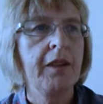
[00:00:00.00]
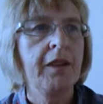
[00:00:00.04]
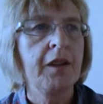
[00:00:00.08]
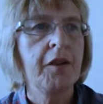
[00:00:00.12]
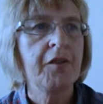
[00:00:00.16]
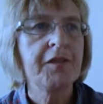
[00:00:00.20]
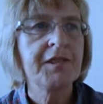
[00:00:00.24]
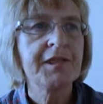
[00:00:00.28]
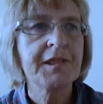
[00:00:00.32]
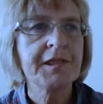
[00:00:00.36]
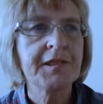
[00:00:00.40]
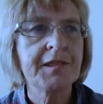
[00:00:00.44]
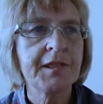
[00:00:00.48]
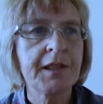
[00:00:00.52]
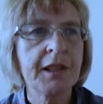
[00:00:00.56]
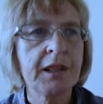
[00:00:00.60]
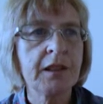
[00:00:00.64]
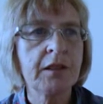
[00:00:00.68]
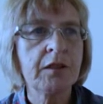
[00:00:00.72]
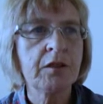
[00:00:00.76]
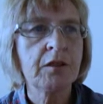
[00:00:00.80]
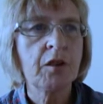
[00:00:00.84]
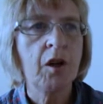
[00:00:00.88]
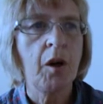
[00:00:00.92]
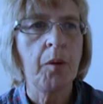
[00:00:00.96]
There is a
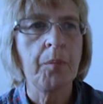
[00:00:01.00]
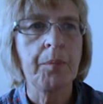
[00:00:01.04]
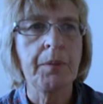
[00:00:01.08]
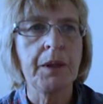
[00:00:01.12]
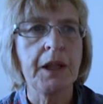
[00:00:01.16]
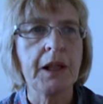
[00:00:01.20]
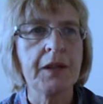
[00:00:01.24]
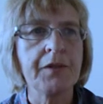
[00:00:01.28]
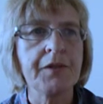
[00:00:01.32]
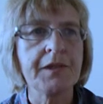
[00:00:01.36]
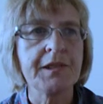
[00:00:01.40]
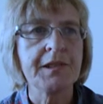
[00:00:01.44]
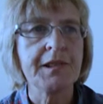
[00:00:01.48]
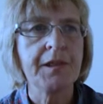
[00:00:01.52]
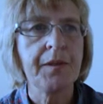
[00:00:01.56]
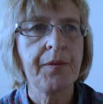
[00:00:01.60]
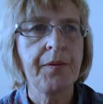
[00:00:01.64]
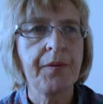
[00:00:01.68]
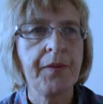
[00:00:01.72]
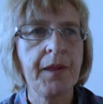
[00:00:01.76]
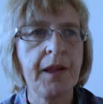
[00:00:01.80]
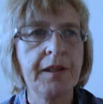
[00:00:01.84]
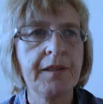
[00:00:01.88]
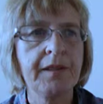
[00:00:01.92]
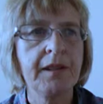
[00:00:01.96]
single copy of a
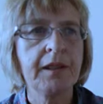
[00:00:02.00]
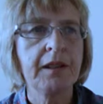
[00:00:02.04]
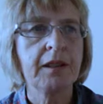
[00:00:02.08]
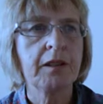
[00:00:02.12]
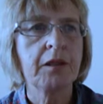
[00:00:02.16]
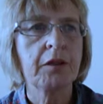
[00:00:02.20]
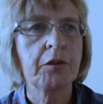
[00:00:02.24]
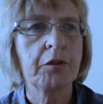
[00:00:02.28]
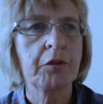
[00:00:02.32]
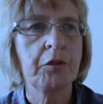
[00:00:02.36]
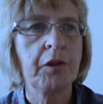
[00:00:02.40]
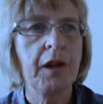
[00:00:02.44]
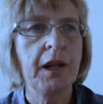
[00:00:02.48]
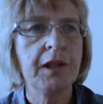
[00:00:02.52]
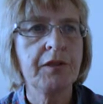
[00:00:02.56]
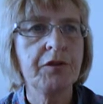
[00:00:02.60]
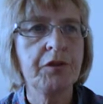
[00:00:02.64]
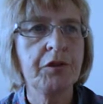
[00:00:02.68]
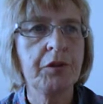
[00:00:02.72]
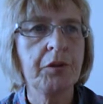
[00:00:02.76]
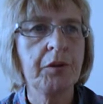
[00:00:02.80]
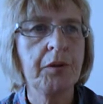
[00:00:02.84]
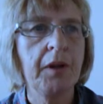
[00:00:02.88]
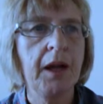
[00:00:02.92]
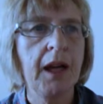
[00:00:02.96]
synthetic
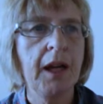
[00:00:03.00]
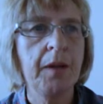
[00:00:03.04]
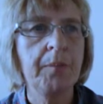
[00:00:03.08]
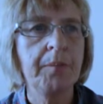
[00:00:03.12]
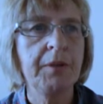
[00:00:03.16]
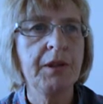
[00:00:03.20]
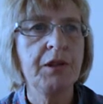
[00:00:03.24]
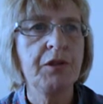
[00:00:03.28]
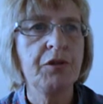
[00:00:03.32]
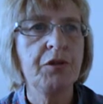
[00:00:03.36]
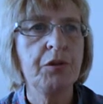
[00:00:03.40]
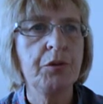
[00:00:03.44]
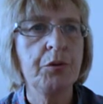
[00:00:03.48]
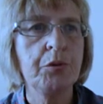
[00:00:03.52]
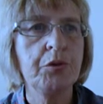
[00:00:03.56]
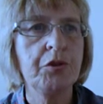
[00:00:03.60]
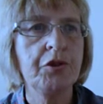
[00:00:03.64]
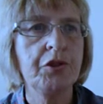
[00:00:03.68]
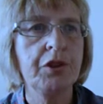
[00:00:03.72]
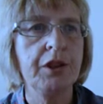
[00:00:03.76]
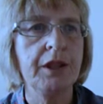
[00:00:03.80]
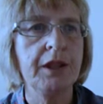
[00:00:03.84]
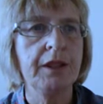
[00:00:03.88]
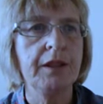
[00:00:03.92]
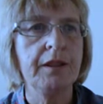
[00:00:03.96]
cry2ab2
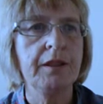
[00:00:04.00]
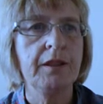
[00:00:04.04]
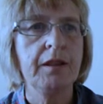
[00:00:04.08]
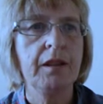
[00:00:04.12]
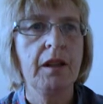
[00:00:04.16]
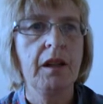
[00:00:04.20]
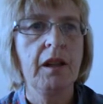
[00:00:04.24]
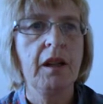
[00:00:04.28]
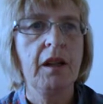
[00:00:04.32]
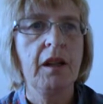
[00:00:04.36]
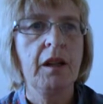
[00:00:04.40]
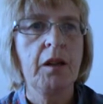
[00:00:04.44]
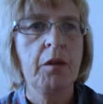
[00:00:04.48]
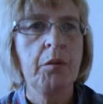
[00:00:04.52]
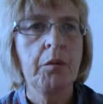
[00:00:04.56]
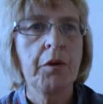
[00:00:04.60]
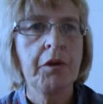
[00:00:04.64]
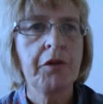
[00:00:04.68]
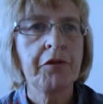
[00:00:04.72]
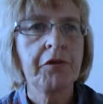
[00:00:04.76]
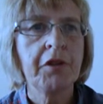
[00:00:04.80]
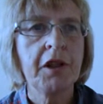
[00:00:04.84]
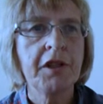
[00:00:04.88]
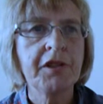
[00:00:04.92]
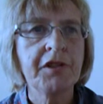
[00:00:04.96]
gene
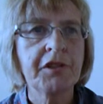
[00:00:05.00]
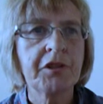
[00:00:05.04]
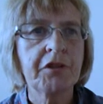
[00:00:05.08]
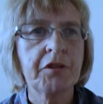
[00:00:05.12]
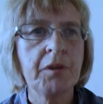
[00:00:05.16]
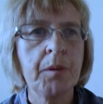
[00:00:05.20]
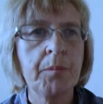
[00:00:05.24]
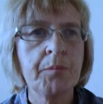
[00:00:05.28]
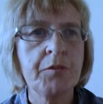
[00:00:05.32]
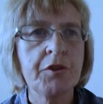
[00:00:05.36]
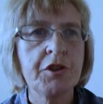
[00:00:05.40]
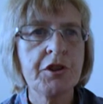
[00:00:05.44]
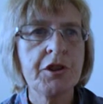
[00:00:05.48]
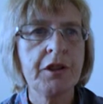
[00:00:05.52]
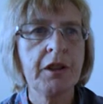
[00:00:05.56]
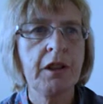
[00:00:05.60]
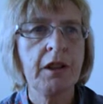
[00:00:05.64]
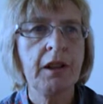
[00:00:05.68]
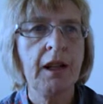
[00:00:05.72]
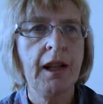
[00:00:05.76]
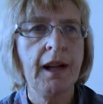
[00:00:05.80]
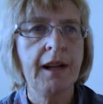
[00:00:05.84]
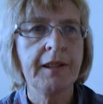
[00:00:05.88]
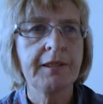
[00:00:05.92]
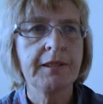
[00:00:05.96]
with
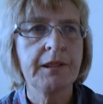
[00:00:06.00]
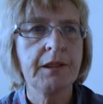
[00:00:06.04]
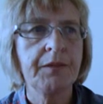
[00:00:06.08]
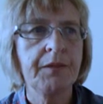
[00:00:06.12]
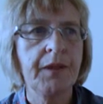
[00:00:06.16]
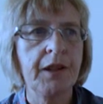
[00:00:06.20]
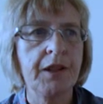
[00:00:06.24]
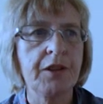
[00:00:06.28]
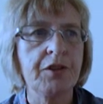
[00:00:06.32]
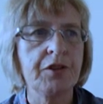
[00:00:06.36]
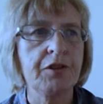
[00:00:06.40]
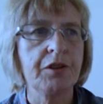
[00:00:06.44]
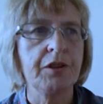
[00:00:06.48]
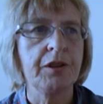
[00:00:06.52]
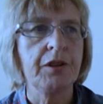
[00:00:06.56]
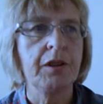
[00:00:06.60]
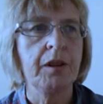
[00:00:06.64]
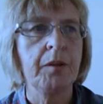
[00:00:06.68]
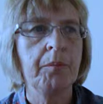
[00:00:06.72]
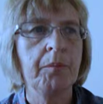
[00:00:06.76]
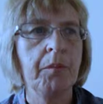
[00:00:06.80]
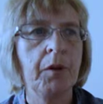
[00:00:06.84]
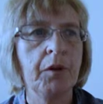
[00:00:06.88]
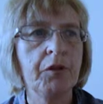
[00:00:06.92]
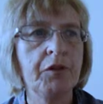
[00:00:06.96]
transcriptional activation
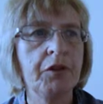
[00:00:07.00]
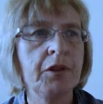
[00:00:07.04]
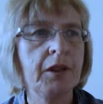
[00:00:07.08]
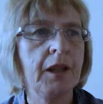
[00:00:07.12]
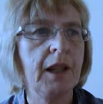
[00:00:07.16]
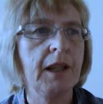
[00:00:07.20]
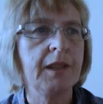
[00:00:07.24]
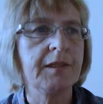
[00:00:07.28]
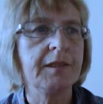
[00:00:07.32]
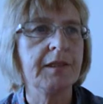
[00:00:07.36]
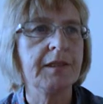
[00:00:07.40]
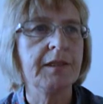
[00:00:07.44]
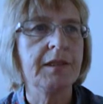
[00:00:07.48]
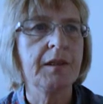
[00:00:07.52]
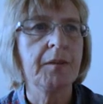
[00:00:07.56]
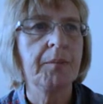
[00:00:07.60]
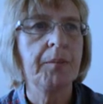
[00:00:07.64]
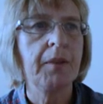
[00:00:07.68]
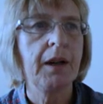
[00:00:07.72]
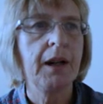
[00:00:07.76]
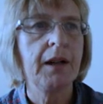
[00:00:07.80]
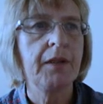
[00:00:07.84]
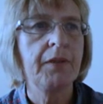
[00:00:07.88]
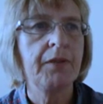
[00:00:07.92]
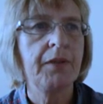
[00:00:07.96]
modulated
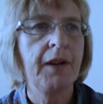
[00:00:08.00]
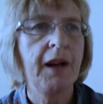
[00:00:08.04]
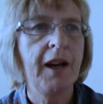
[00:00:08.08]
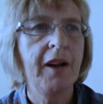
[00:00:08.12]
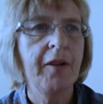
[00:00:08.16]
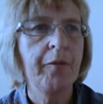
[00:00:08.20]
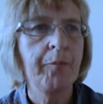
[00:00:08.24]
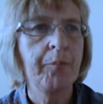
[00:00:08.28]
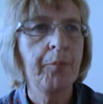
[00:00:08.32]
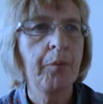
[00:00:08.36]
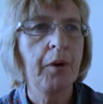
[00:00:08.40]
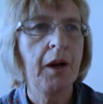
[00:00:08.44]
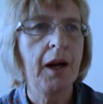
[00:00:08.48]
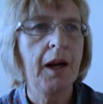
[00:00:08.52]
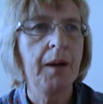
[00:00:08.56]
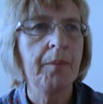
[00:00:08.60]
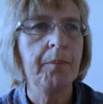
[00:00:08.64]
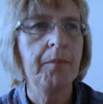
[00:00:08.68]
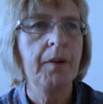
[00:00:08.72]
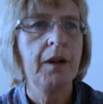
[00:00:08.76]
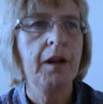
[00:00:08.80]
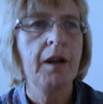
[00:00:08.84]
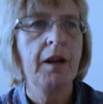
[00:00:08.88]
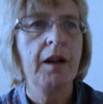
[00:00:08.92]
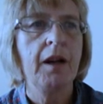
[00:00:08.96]
by a
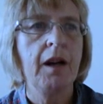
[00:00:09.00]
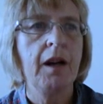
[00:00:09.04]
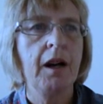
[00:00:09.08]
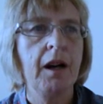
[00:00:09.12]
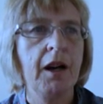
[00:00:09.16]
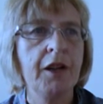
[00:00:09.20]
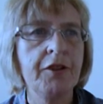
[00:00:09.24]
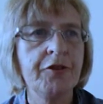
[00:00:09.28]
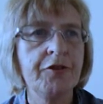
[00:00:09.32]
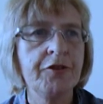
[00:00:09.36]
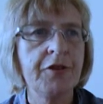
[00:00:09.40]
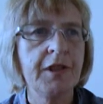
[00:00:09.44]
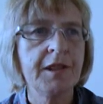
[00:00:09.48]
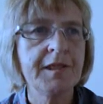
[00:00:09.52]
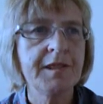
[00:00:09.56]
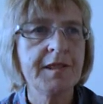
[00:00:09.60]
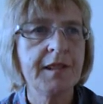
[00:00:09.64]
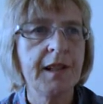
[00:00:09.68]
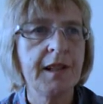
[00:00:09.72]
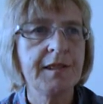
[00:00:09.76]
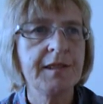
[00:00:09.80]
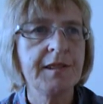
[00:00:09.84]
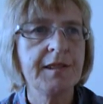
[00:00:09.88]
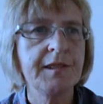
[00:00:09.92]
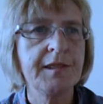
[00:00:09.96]
5'
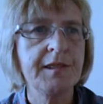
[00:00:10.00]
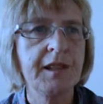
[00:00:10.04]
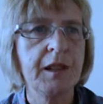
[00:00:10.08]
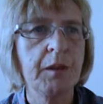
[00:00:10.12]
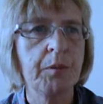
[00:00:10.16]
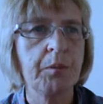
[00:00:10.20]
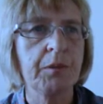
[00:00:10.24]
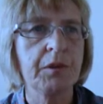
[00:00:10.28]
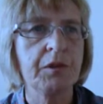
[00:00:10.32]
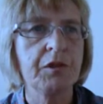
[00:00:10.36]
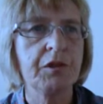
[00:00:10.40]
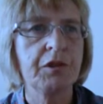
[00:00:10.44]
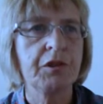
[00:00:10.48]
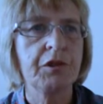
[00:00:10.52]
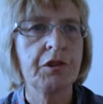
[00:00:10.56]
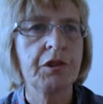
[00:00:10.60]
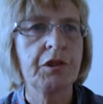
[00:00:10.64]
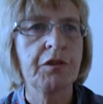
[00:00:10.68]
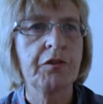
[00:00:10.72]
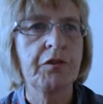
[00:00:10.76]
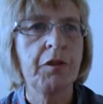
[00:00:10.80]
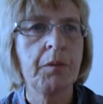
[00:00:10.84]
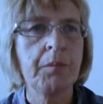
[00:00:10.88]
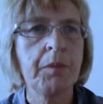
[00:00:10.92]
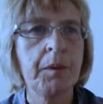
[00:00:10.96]
untranslated sequence
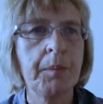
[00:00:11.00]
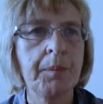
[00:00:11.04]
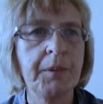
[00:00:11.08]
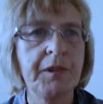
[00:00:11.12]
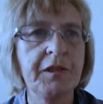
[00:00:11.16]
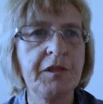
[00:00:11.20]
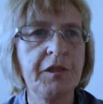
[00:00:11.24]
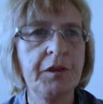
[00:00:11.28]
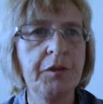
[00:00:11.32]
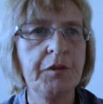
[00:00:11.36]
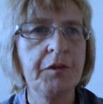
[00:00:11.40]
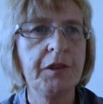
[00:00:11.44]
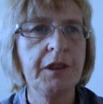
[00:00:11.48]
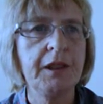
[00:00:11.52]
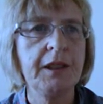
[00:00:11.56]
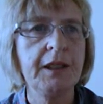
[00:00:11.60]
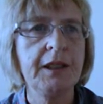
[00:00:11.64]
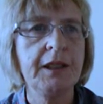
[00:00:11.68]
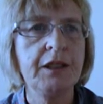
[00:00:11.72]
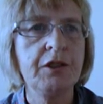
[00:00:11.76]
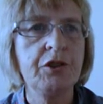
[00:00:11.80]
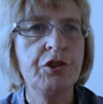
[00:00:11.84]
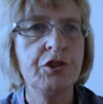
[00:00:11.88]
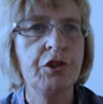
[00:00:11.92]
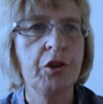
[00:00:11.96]
from a petunia
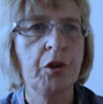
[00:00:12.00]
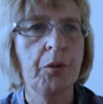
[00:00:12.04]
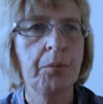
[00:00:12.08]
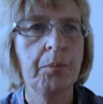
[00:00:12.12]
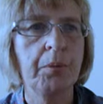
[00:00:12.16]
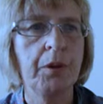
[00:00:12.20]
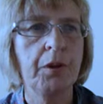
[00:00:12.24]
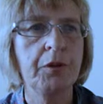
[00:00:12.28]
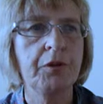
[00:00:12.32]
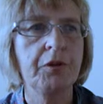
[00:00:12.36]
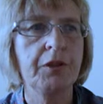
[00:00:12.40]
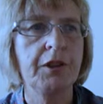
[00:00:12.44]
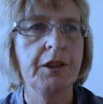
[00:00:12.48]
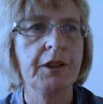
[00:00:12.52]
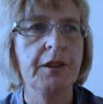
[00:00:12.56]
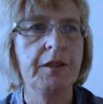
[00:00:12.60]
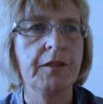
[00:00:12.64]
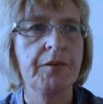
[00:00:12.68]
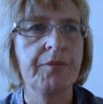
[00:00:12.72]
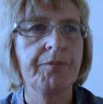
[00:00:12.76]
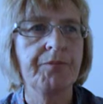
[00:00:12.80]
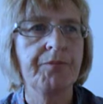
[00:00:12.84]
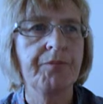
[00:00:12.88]
heat shock protein.